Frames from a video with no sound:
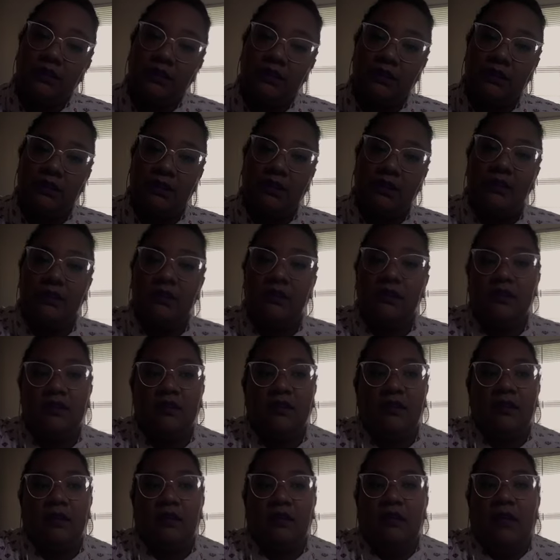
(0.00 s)
Is it,
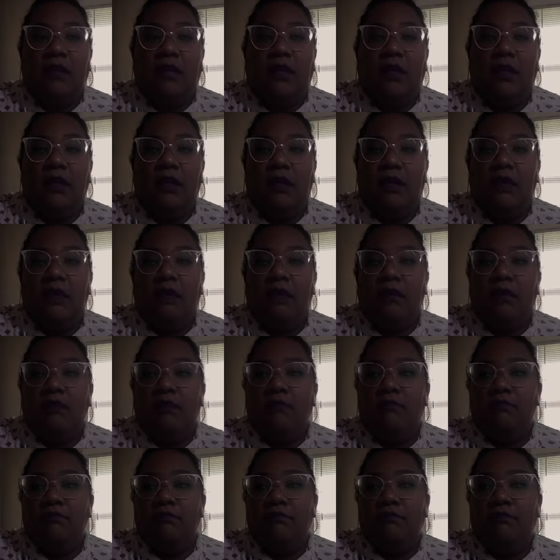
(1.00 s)

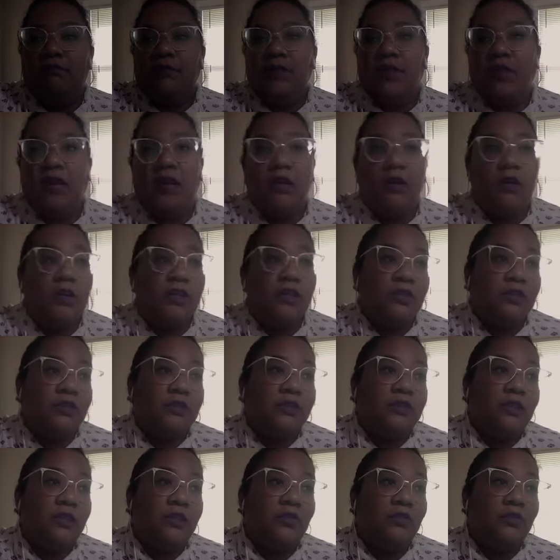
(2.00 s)

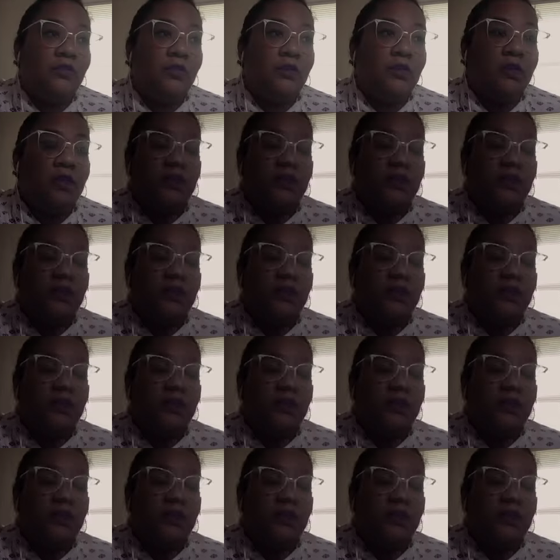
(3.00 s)
characters that you want to